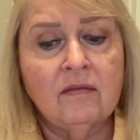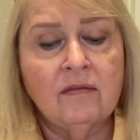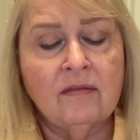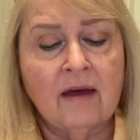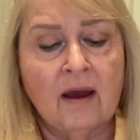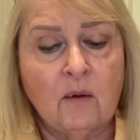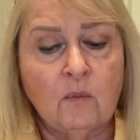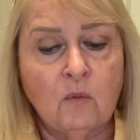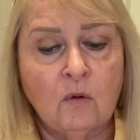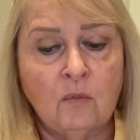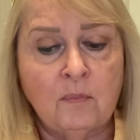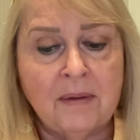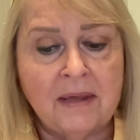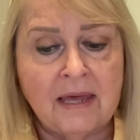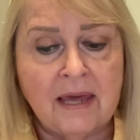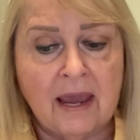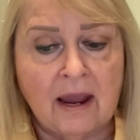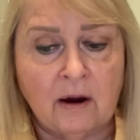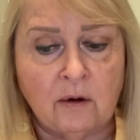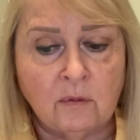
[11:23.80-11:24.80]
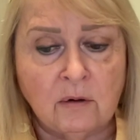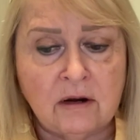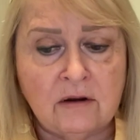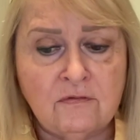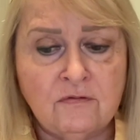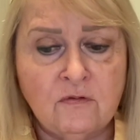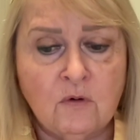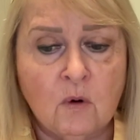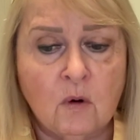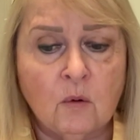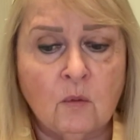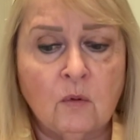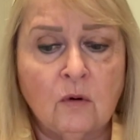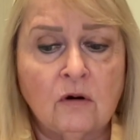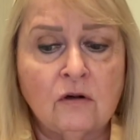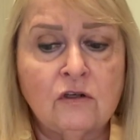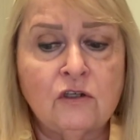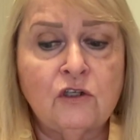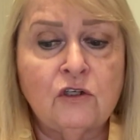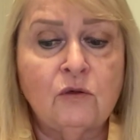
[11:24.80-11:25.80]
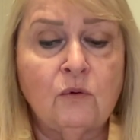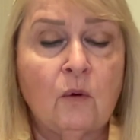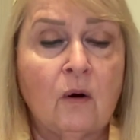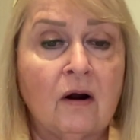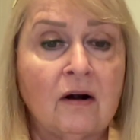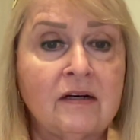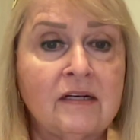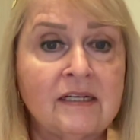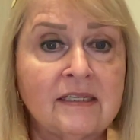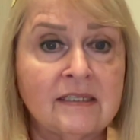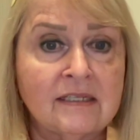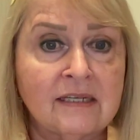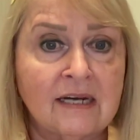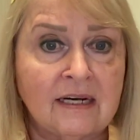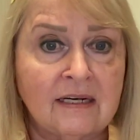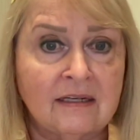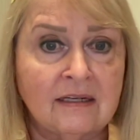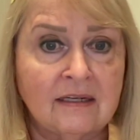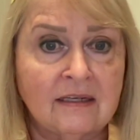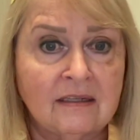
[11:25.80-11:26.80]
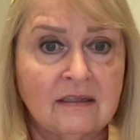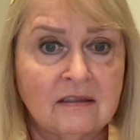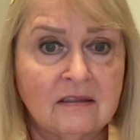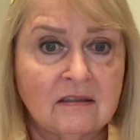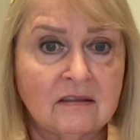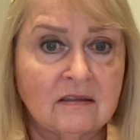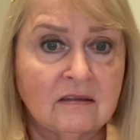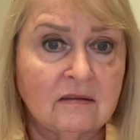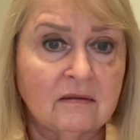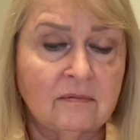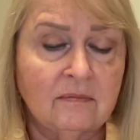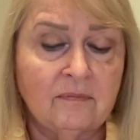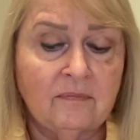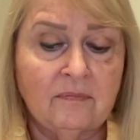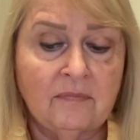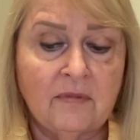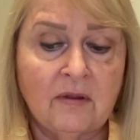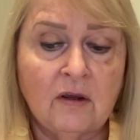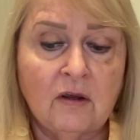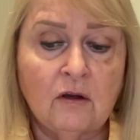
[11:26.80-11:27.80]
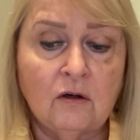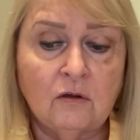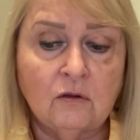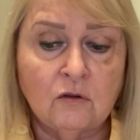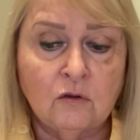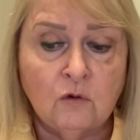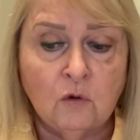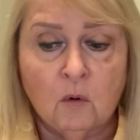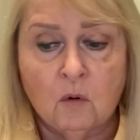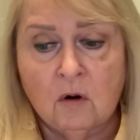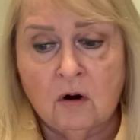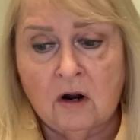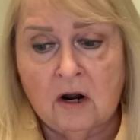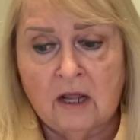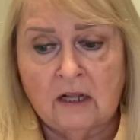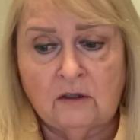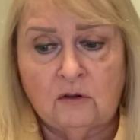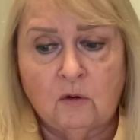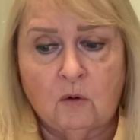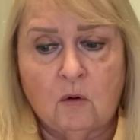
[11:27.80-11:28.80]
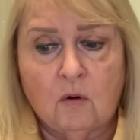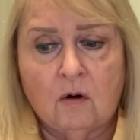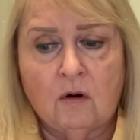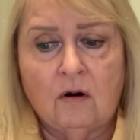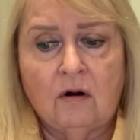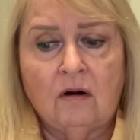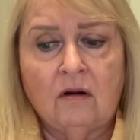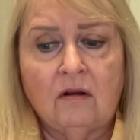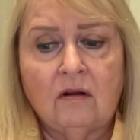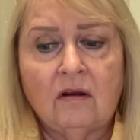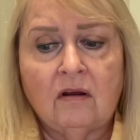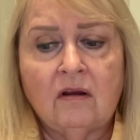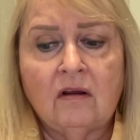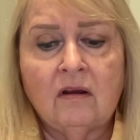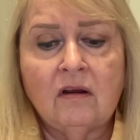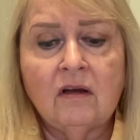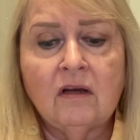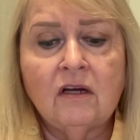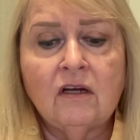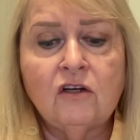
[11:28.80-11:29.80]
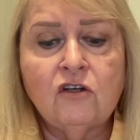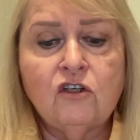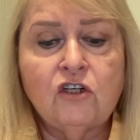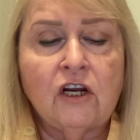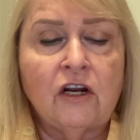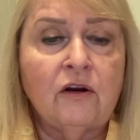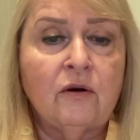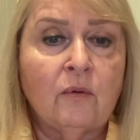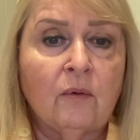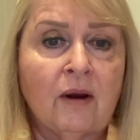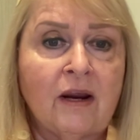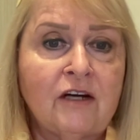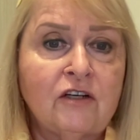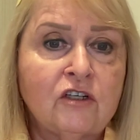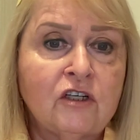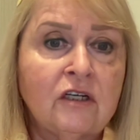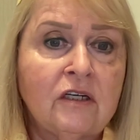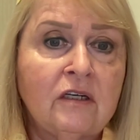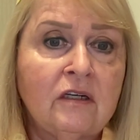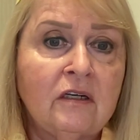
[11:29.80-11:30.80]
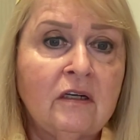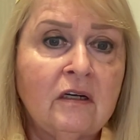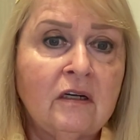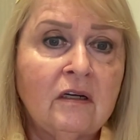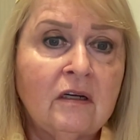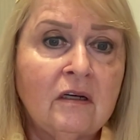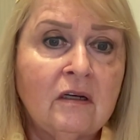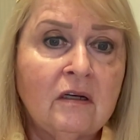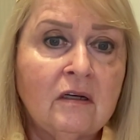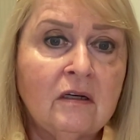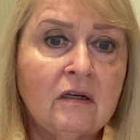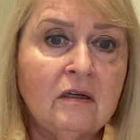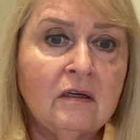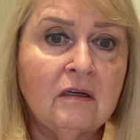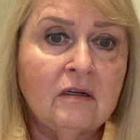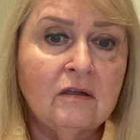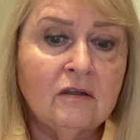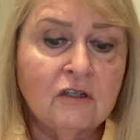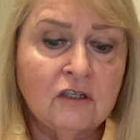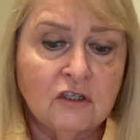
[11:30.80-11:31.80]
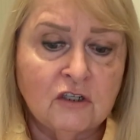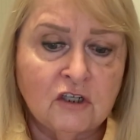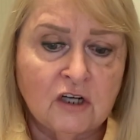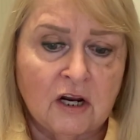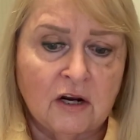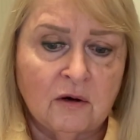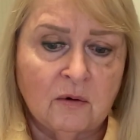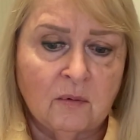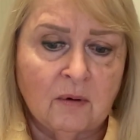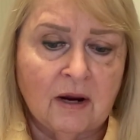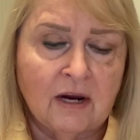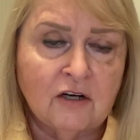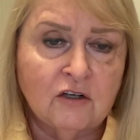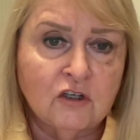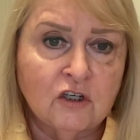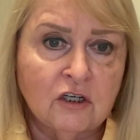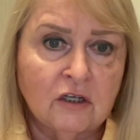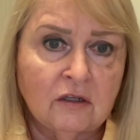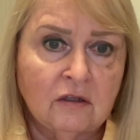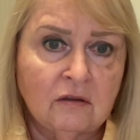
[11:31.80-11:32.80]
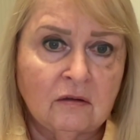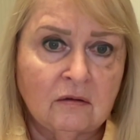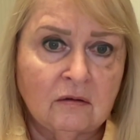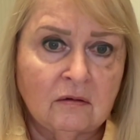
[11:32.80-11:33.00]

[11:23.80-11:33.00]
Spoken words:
that will be carried forward to our descendants, dor la dor, generation to generation.